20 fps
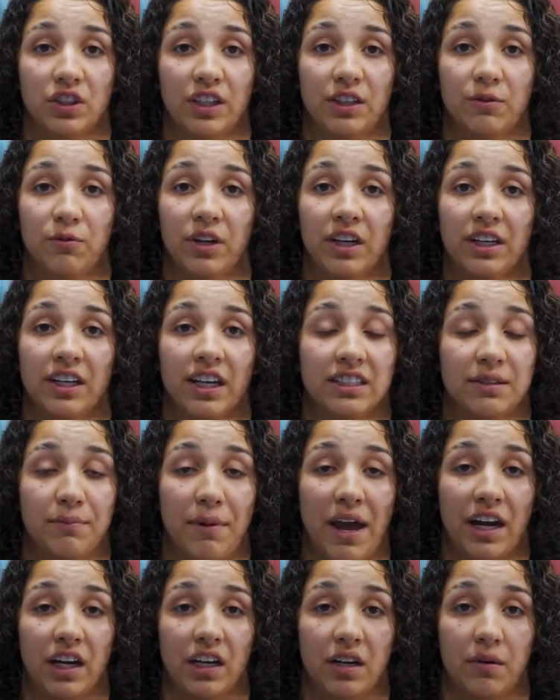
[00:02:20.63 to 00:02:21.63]
It really doesn't
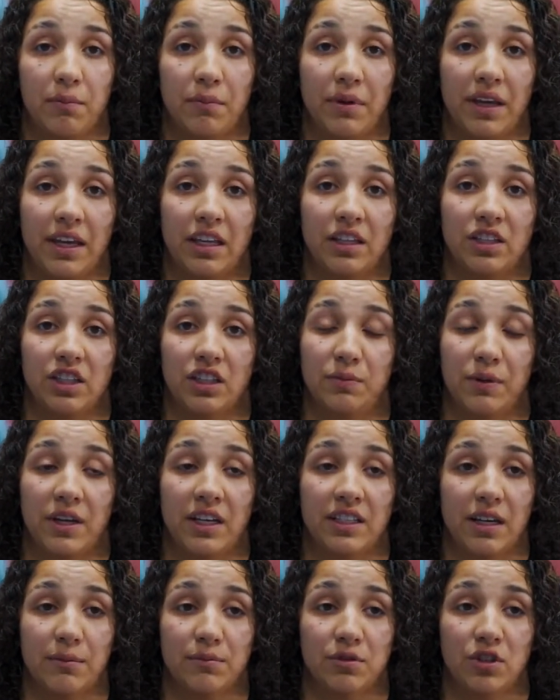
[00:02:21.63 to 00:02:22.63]
matter to me just because
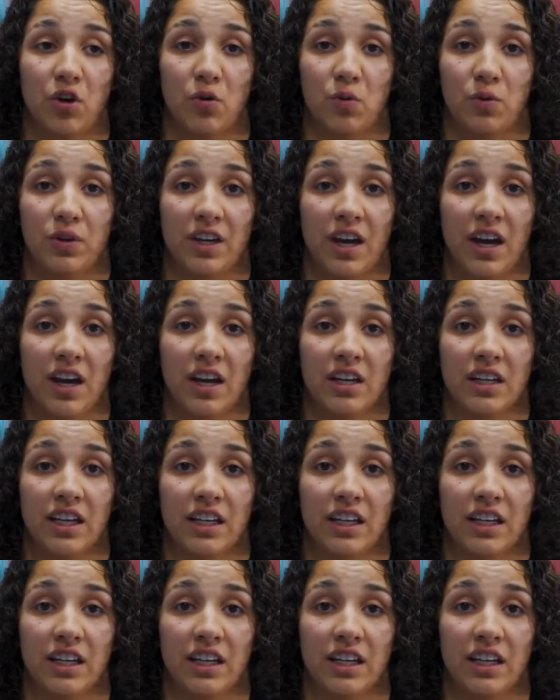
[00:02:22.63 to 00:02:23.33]
I'm so young.